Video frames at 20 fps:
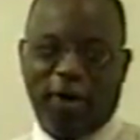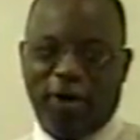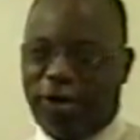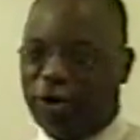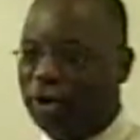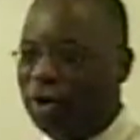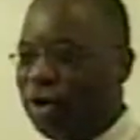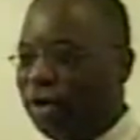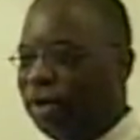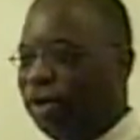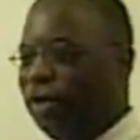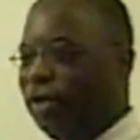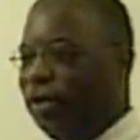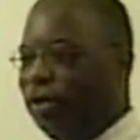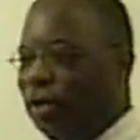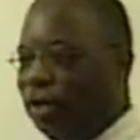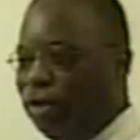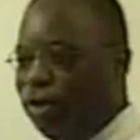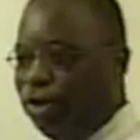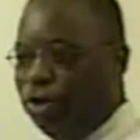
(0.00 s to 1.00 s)

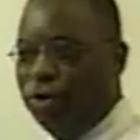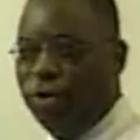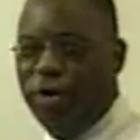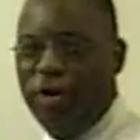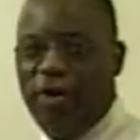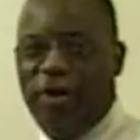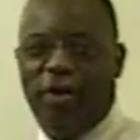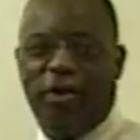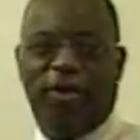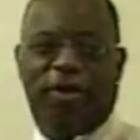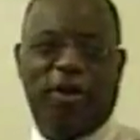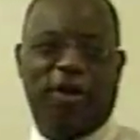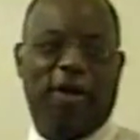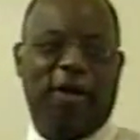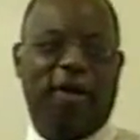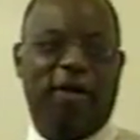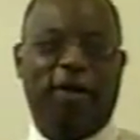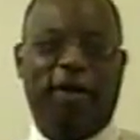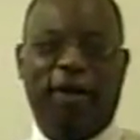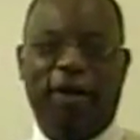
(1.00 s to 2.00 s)
Charlie, Julie,
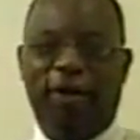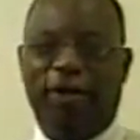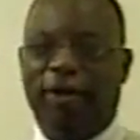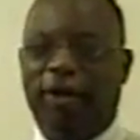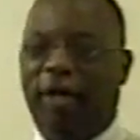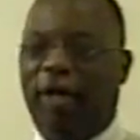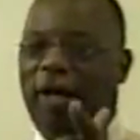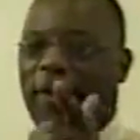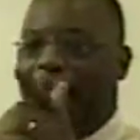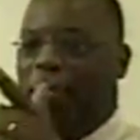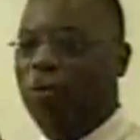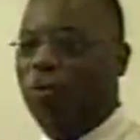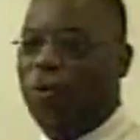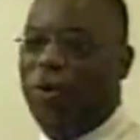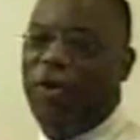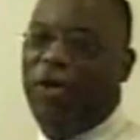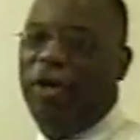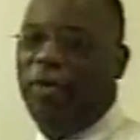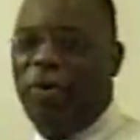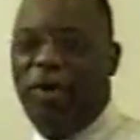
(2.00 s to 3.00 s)
John, Linda, and
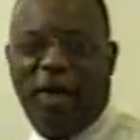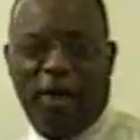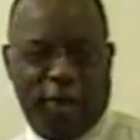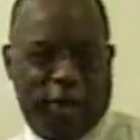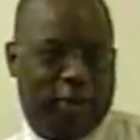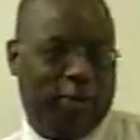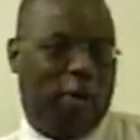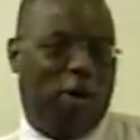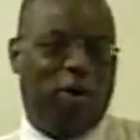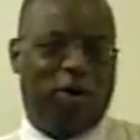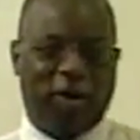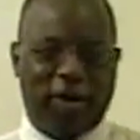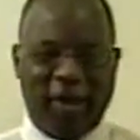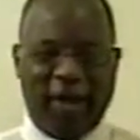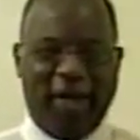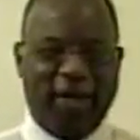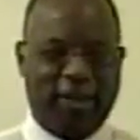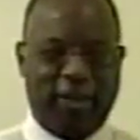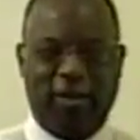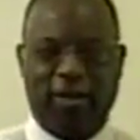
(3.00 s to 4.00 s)
Maria. We got a small
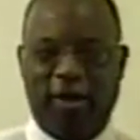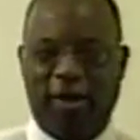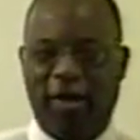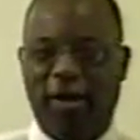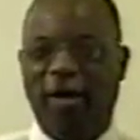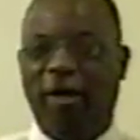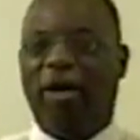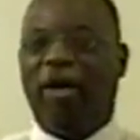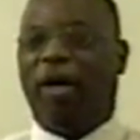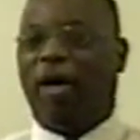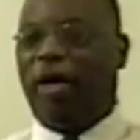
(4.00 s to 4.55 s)
class today.